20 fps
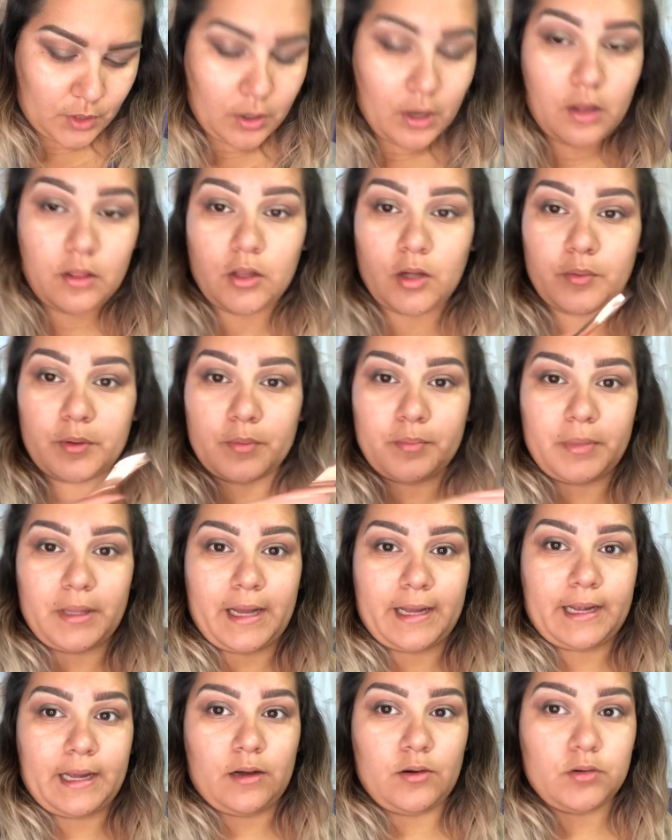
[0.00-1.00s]
along with
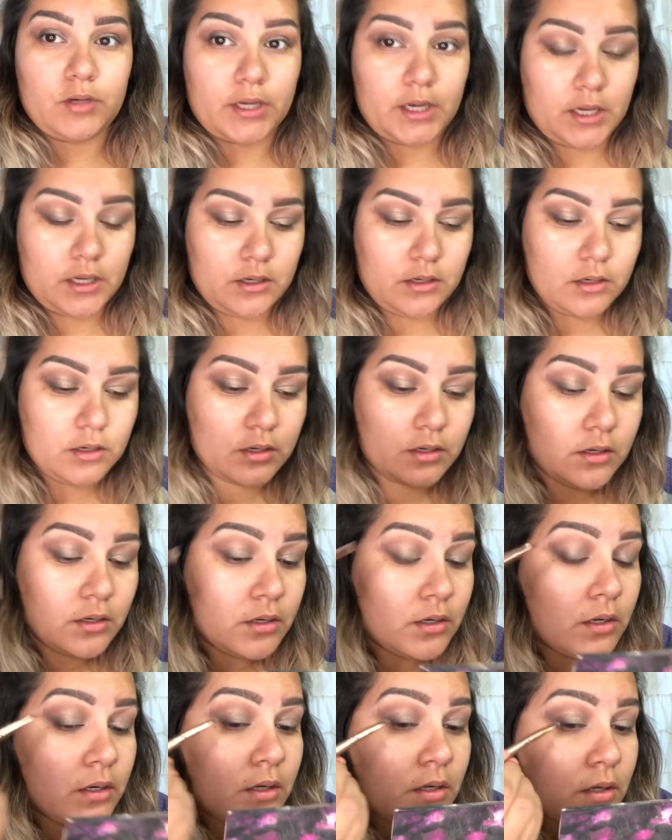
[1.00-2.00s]
blackout again.
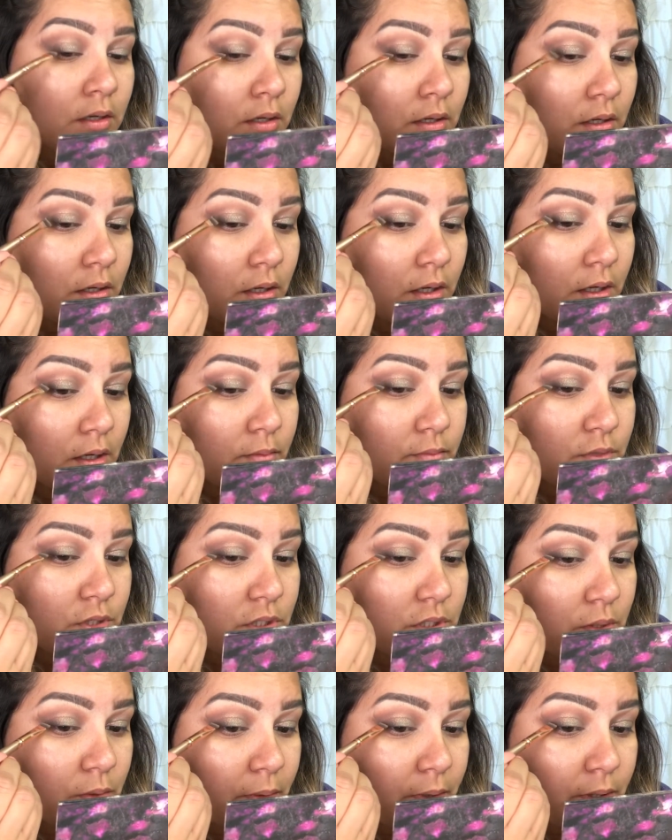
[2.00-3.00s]
And I'm
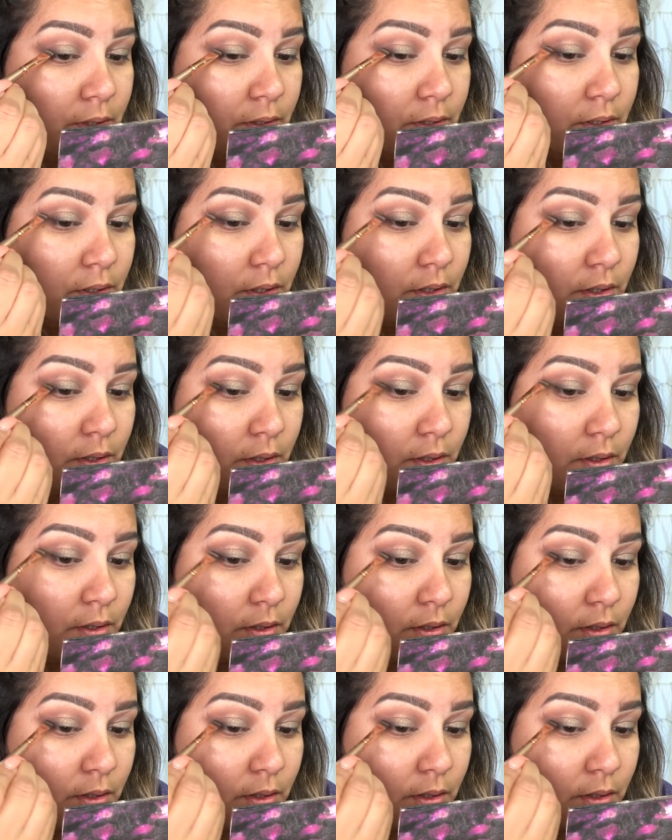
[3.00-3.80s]
just going to